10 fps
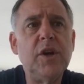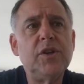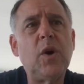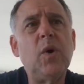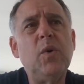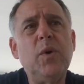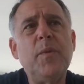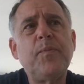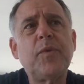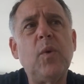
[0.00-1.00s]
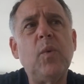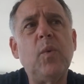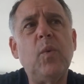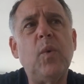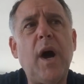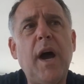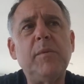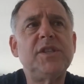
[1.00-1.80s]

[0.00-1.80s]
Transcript: So I would